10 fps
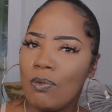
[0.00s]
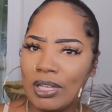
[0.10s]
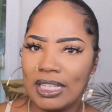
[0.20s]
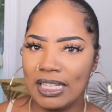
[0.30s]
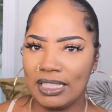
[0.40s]

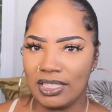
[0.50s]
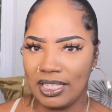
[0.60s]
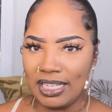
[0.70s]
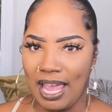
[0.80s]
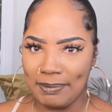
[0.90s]
want to get into
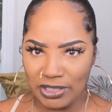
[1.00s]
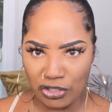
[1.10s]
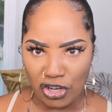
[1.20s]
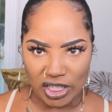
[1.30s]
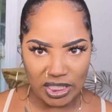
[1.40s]
the cap
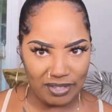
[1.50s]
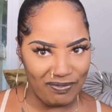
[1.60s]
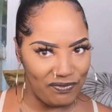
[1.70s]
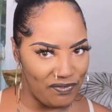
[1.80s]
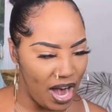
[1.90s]
construction
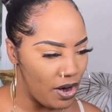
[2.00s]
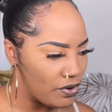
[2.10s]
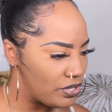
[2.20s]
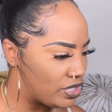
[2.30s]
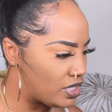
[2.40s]

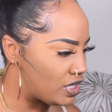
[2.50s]
first?